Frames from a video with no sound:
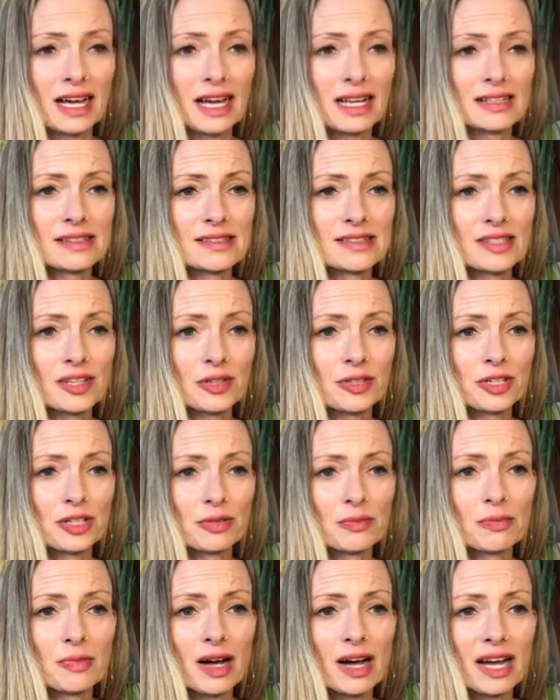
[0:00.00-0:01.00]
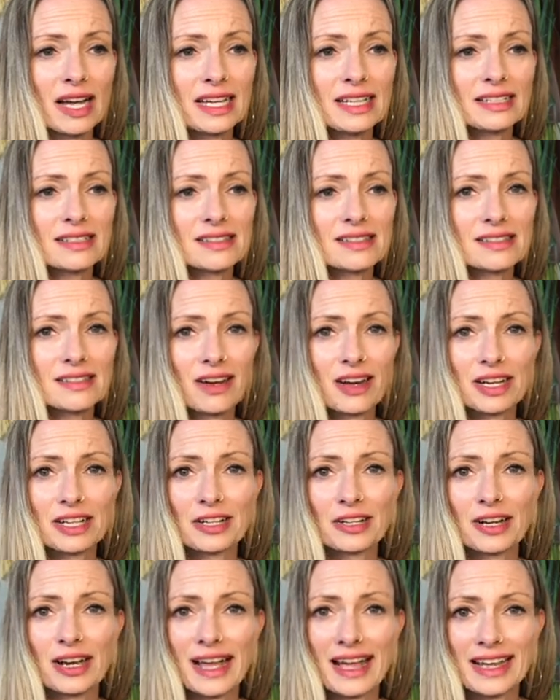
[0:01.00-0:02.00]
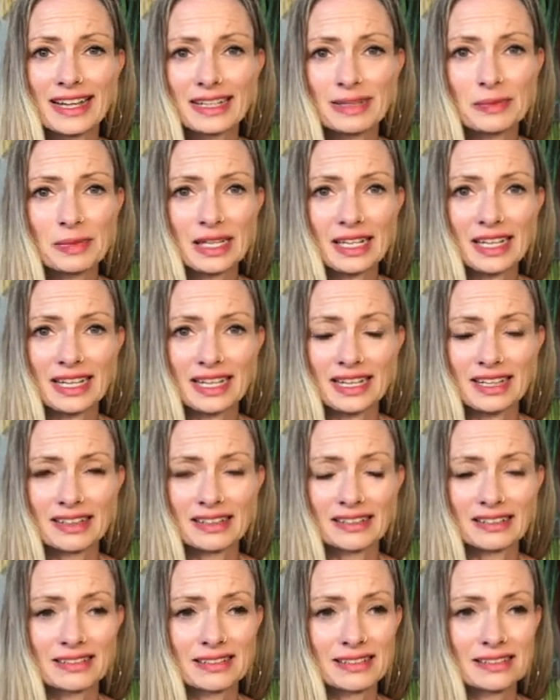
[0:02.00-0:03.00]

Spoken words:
And so your mind is not your enemy.